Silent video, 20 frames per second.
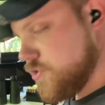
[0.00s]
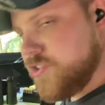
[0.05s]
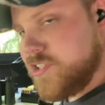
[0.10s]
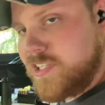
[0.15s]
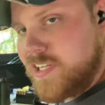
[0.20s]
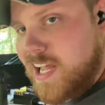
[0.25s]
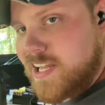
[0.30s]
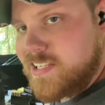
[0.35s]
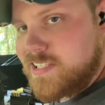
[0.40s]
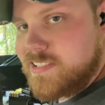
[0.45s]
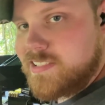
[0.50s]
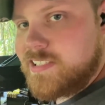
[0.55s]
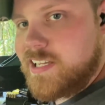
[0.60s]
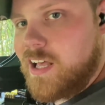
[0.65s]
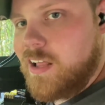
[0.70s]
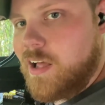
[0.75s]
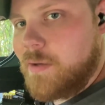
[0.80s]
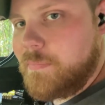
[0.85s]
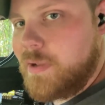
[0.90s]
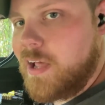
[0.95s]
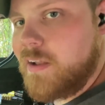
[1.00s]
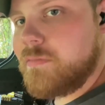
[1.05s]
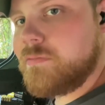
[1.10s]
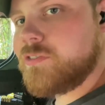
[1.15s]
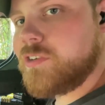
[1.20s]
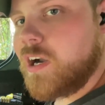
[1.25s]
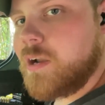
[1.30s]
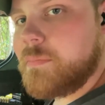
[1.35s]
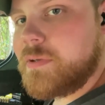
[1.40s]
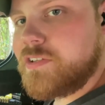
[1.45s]
you guys can tell, I'm not
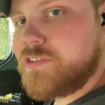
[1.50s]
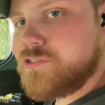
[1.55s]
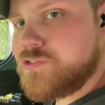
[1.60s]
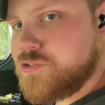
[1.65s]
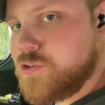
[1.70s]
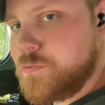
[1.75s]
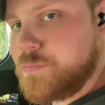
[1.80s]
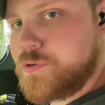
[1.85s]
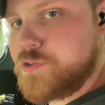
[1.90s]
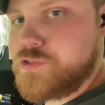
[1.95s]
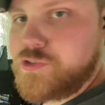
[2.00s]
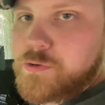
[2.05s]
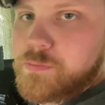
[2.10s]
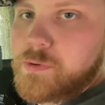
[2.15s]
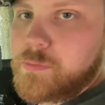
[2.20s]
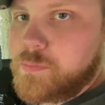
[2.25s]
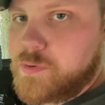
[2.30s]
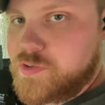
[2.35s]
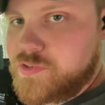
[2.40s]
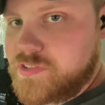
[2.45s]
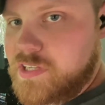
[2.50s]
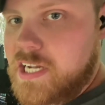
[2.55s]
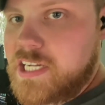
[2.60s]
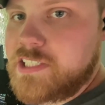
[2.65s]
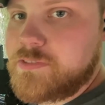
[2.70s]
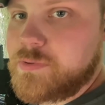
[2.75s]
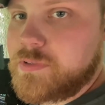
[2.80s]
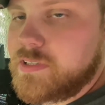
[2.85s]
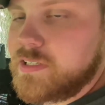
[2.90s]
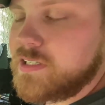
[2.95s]
trying to be super
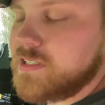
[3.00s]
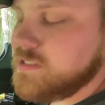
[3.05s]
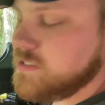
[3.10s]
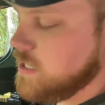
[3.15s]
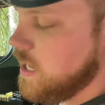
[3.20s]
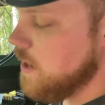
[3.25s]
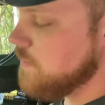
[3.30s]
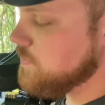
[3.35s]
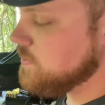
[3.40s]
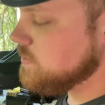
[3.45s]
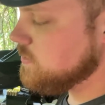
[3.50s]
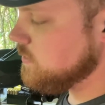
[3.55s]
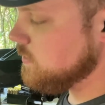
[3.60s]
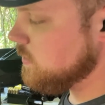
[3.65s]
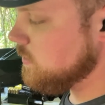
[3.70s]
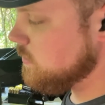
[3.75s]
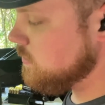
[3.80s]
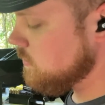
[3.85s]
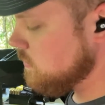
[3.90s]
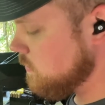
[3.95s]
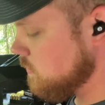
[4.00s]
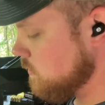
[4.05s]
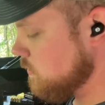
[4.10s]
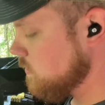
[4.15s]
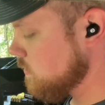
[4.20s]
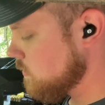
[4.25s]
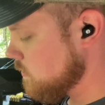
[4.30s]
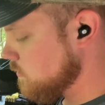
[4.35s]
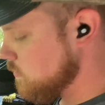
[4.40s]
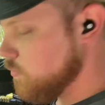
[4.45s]
precise with this. Obviously,
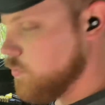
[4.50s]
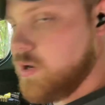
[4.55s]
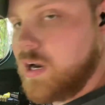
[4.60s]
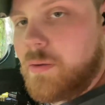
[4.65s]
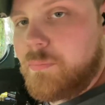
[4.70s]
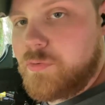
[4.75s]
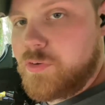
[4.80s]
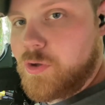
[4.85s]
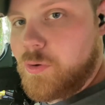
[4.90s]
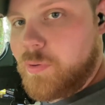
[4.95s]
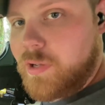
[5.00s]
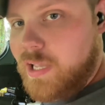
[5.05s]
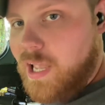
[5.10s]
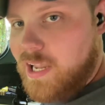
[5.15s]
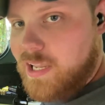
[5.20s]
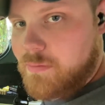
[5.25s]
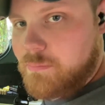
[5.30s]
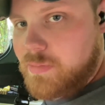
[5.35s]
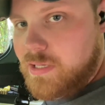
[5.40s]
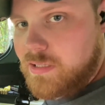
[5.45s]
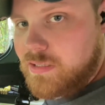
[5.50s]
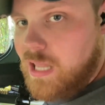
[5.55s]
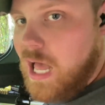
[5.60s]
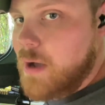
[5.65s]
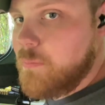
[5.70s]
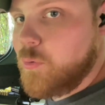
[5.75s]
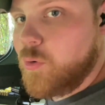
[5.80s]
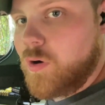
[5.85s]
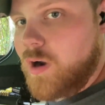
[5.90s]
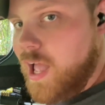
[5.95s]
what I'm doing, I can be a
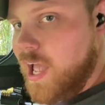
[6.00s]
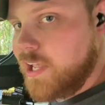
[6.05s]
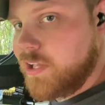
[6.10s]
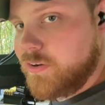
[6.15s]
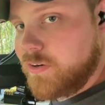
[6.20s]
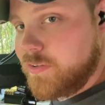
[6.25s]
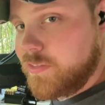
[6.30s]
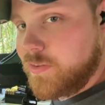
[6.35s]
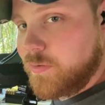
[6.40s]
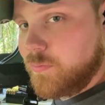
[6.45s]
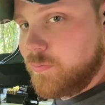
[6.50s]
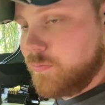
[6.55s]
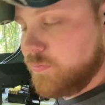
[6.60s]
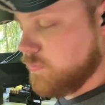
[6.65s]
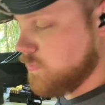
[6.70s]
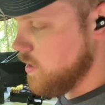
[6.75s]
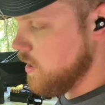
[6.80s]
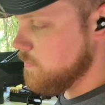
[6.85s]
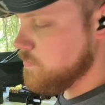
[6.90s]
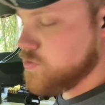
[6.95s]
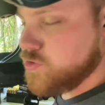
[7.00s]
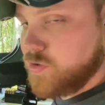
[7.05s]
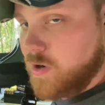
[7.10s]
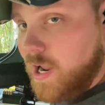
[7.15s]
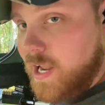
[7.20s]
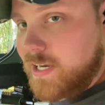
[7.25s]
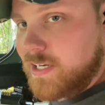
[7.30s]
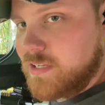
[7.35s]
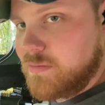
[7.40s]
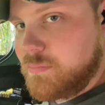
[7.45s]
lot more accurate than what I'm
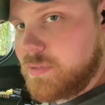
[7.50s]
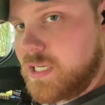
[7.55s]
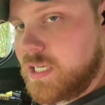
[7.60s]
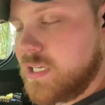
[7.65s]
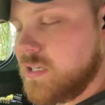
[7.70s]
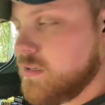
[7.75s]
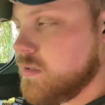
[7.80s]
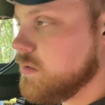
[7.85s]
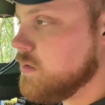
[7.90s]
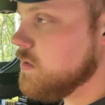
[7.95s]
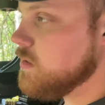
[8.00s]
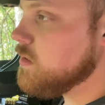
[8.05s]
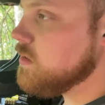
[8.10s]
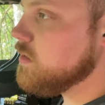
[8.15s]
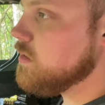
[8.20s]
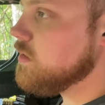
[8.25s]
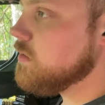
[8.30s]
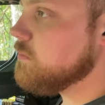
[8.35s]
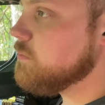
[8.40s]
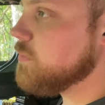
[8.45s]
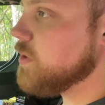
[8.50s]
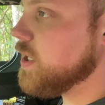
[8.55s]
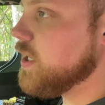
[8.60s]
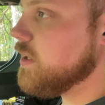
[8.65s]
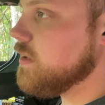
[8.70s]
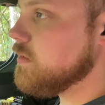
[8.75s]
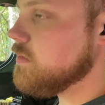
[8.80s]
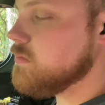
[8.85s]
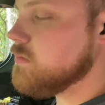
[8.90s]
trying to be. But